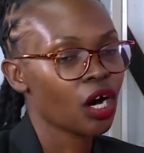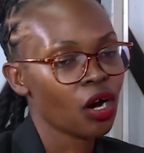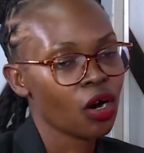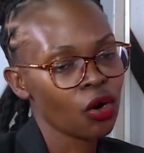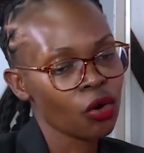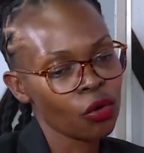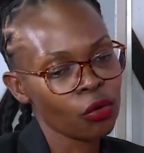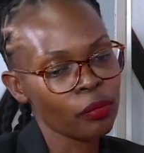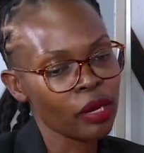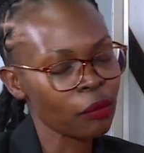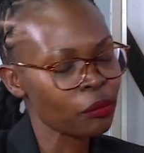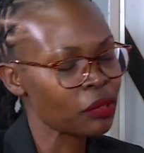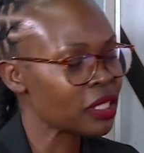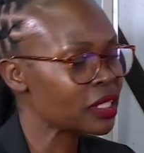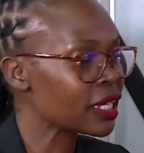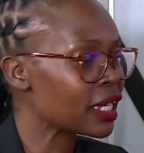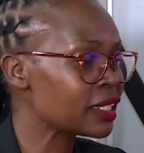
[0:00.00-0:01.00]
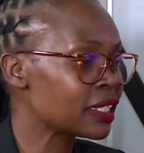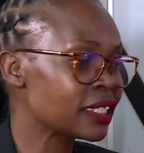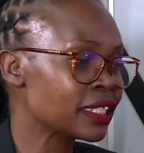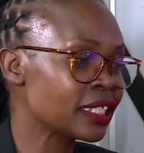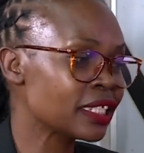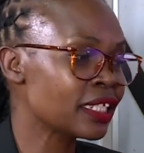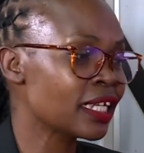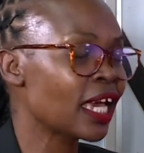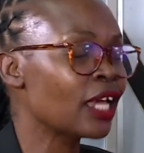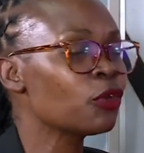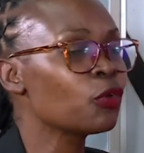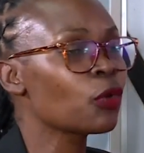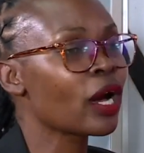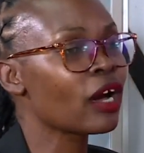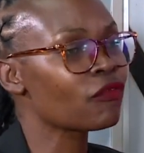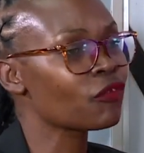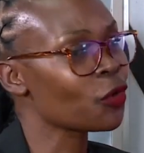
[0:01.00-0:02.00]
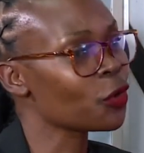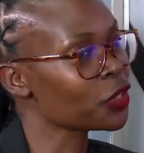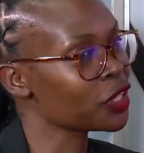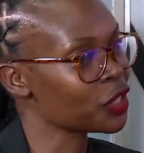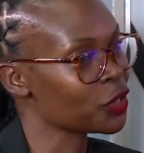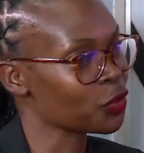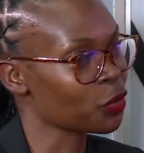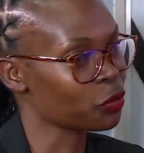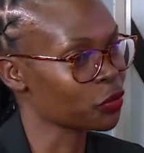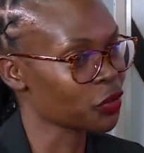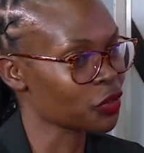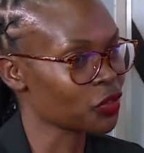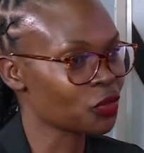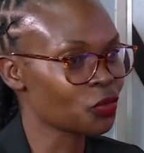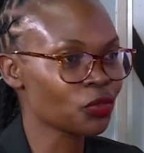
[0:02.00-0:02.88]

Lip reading: Oh, mommy, daddy. And you have all these options.